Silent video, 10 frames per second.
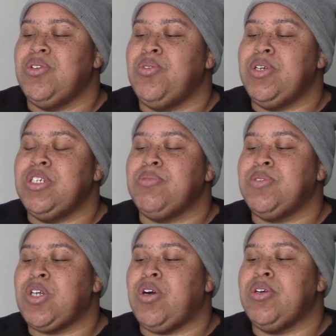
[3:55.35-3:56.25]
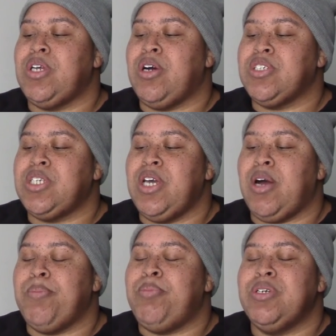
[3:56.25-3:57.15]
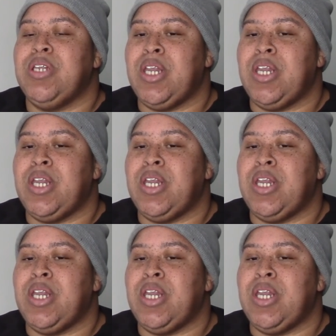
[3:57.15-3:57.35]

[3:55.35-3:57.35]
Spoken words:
who it is, but y'all see I put